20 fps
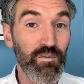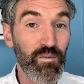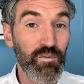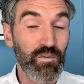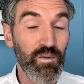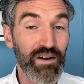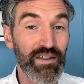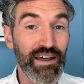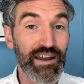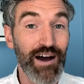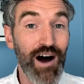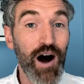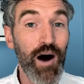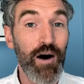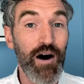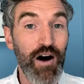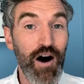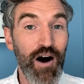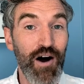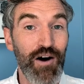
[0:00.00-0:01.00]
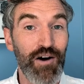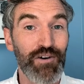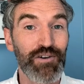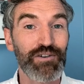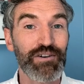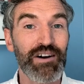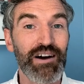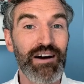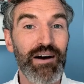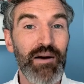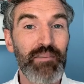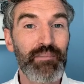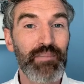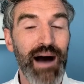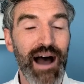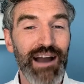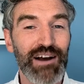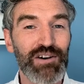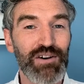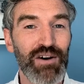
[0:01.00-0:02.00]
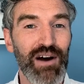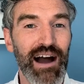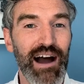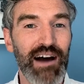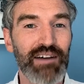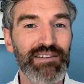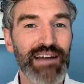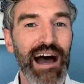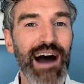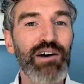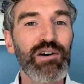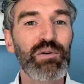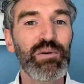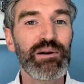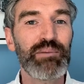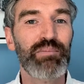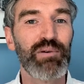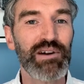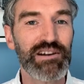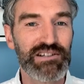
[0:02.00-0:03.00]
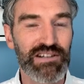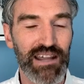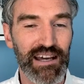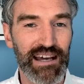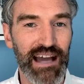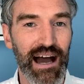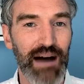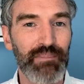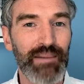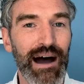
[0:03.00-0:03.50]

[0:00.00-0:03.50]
within our own background, how can we bridge the gap?